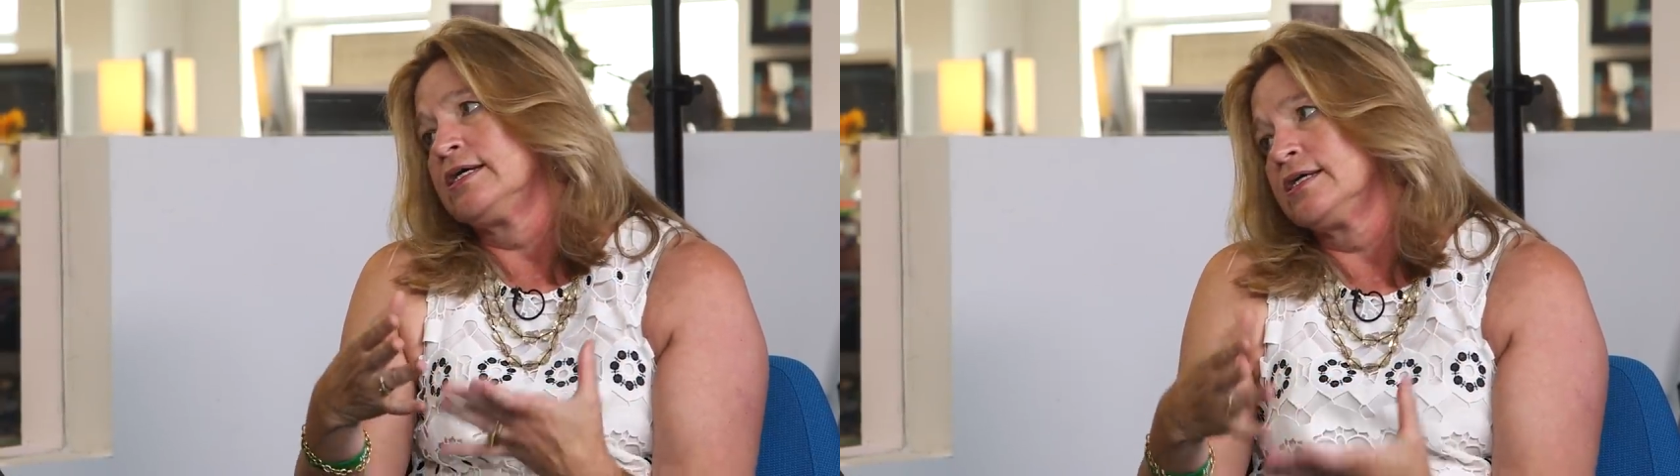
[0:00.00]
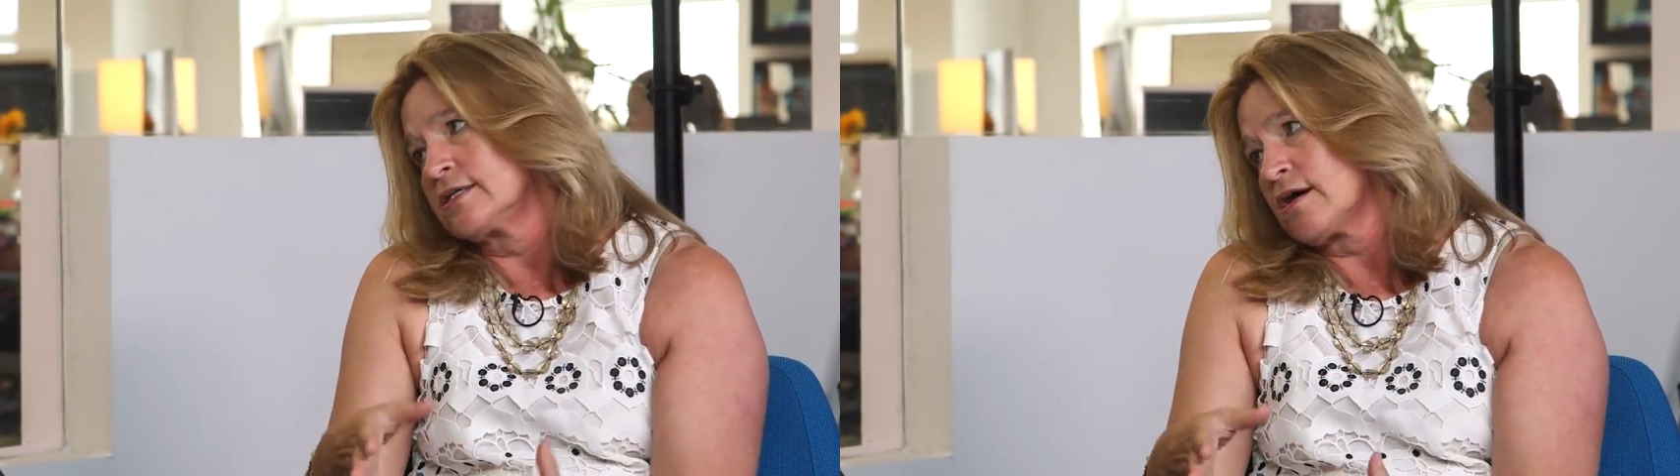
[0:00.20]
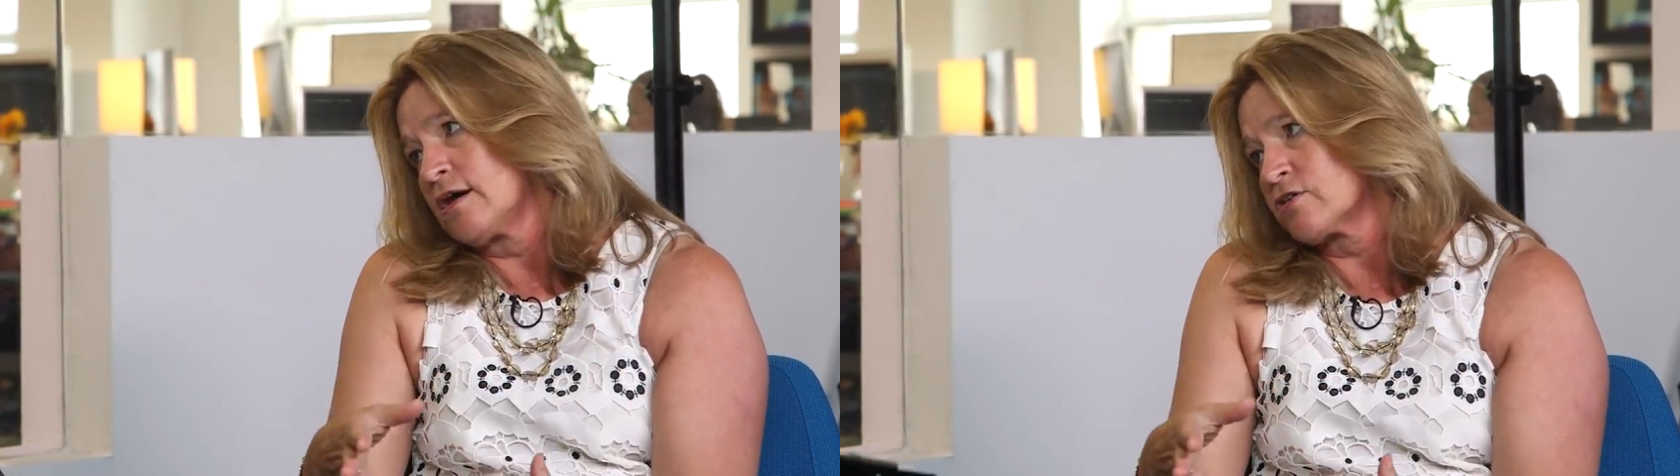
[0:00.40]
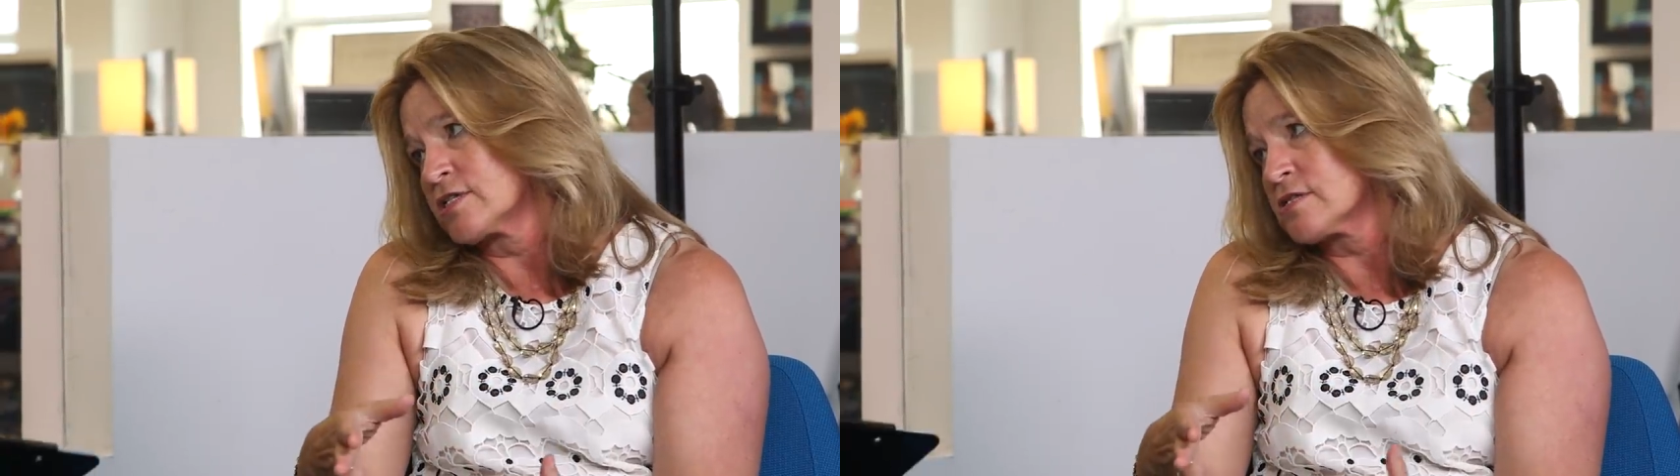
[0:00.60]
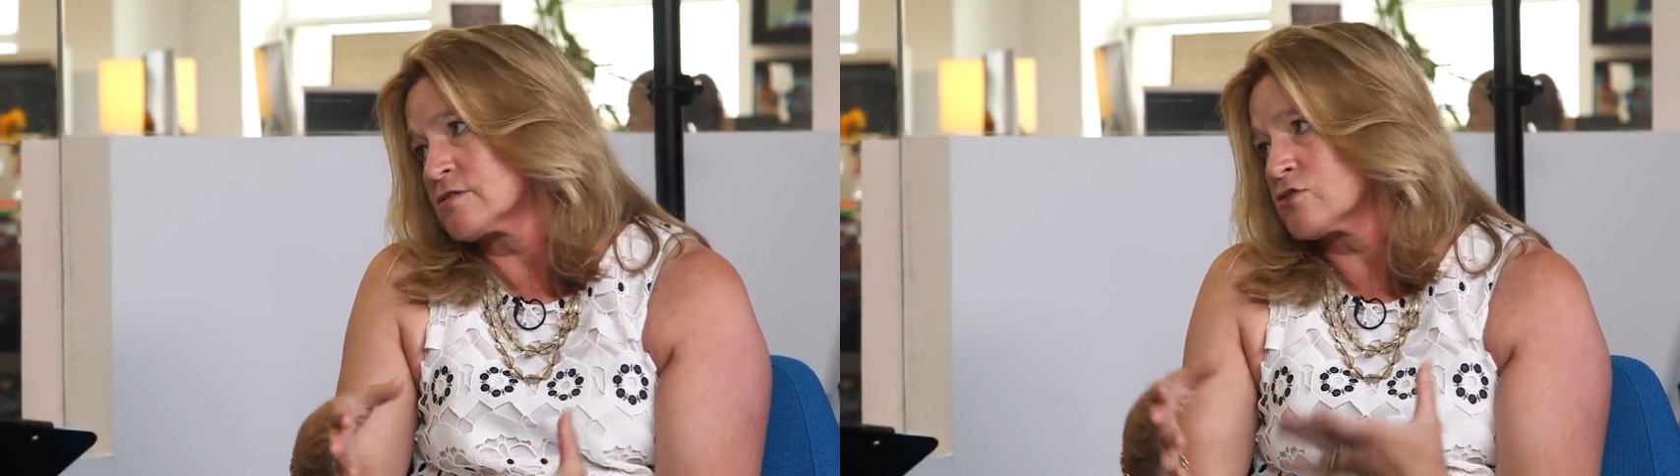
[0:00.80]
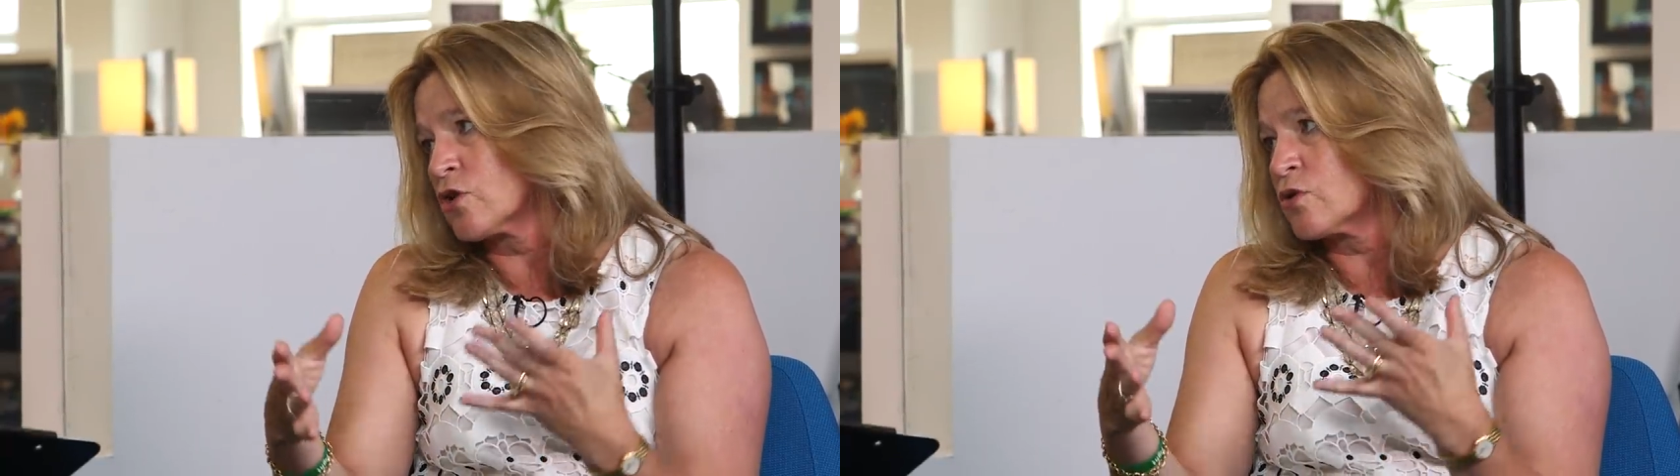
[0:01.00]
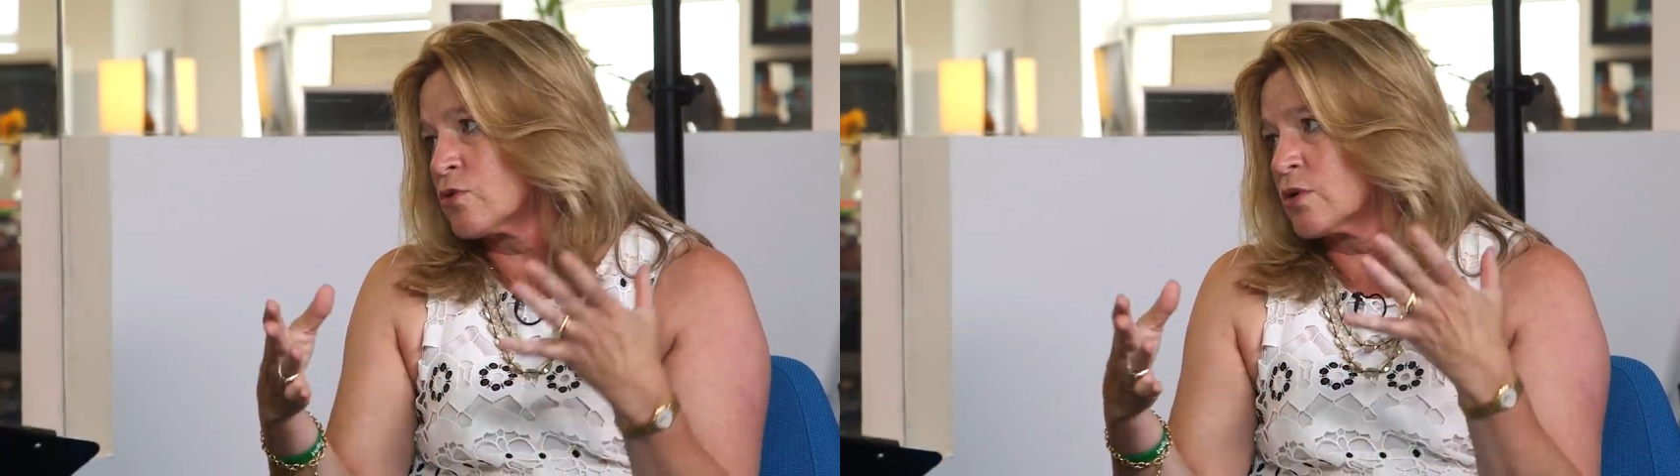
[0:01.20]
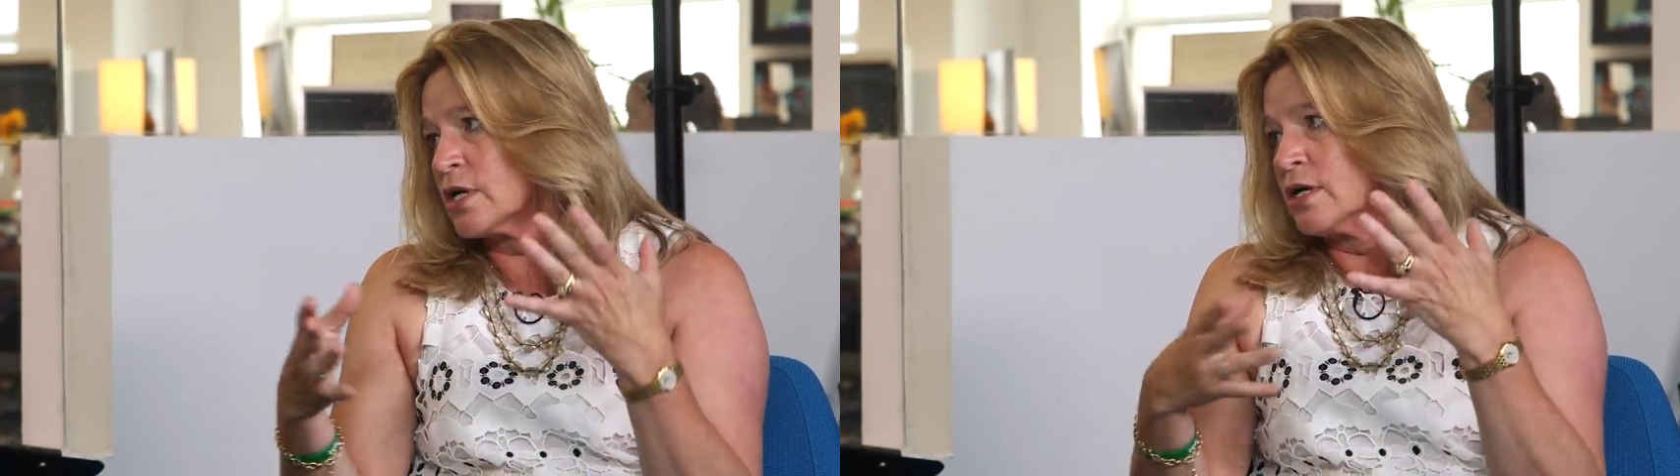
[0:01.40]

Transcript: in Congress. So,